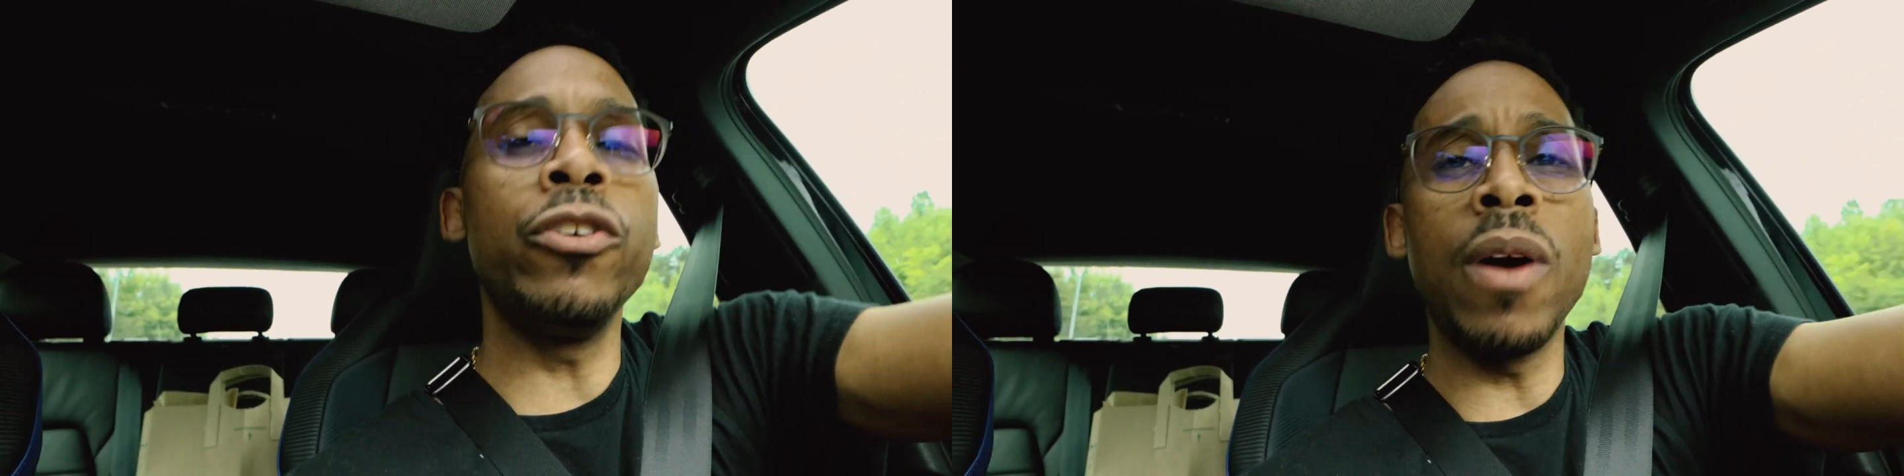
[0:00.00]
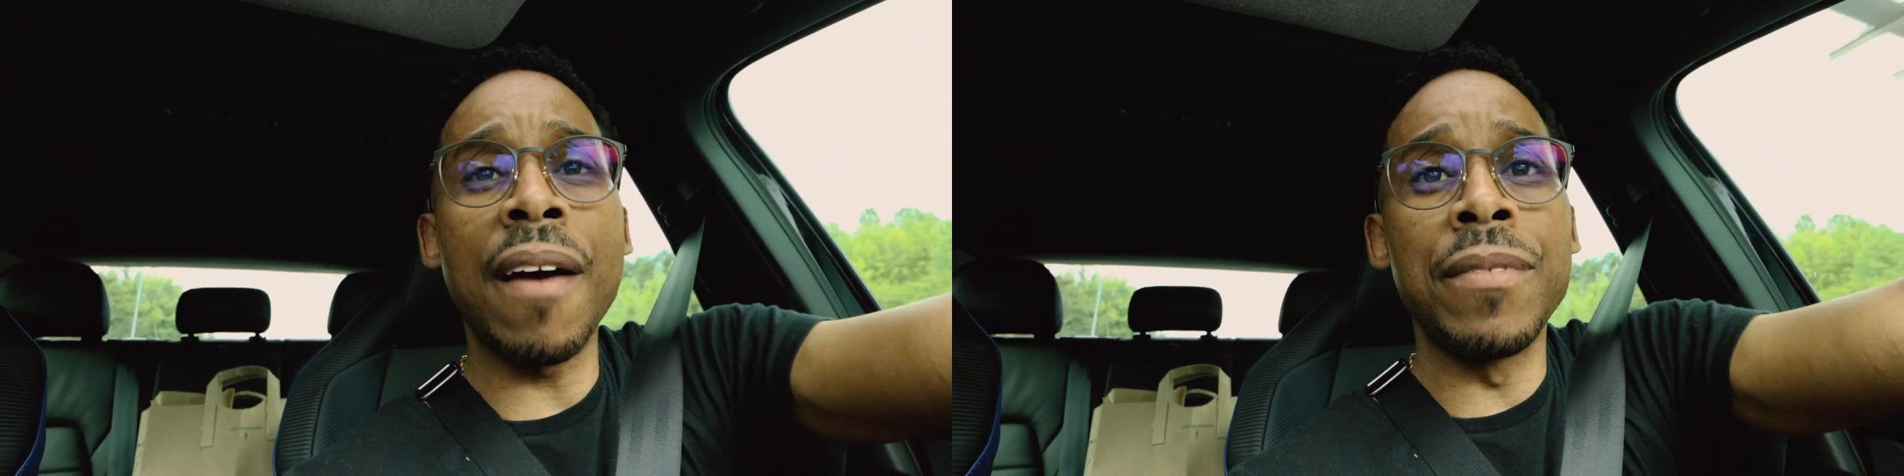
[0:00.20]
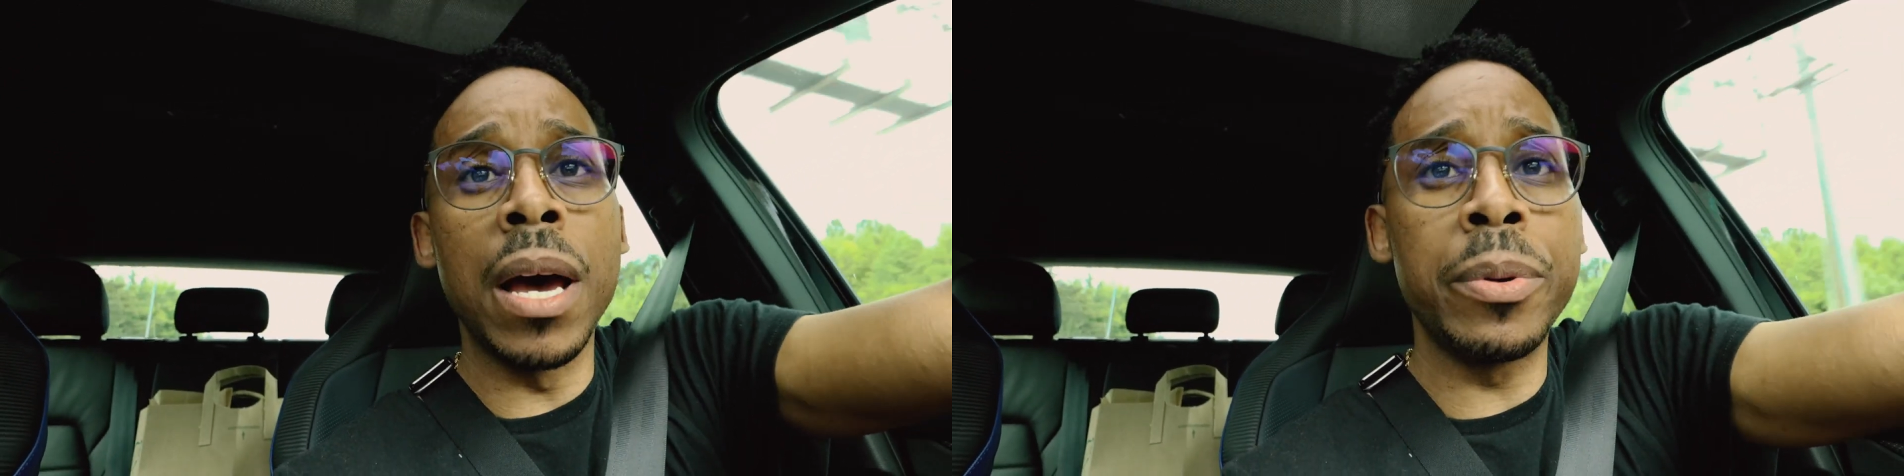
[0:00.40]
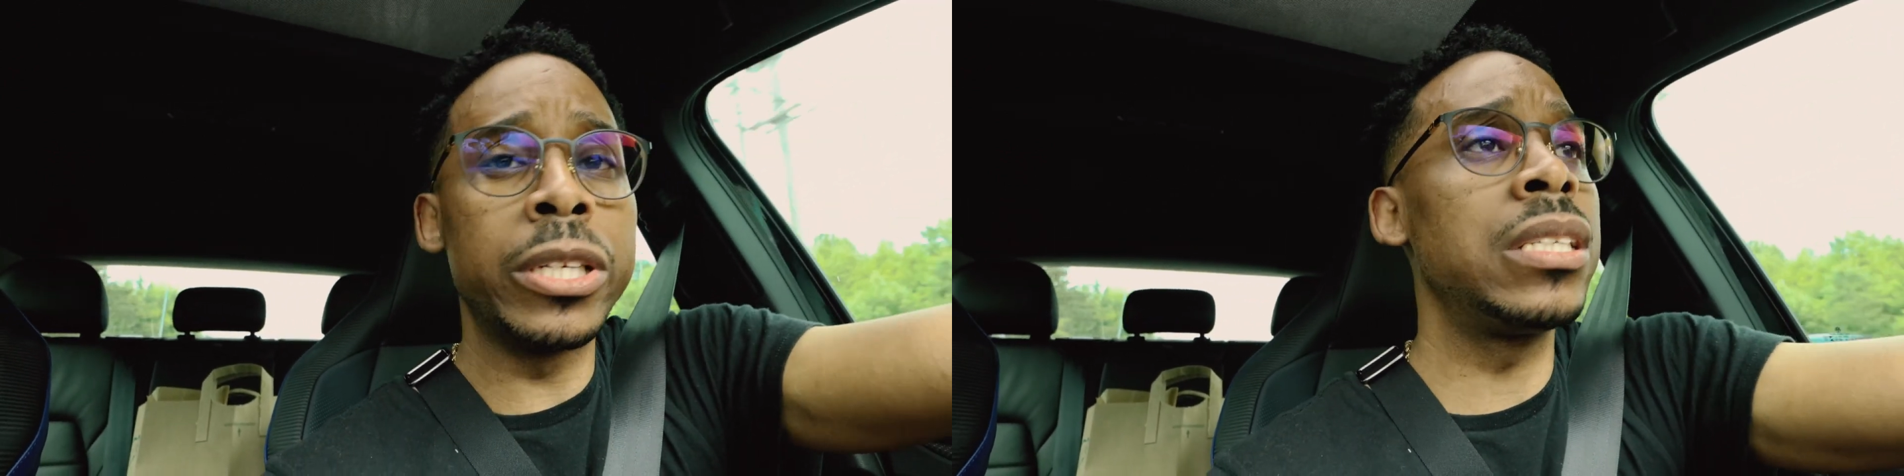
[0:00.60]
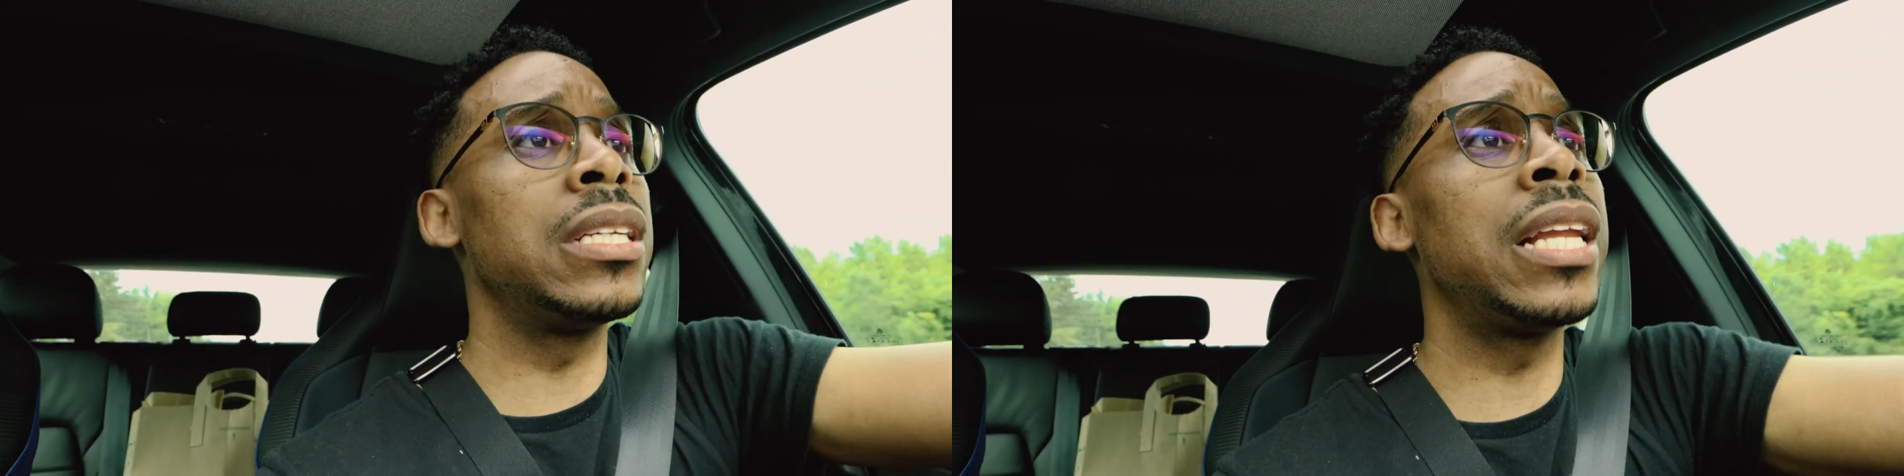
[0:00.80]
do have numbers.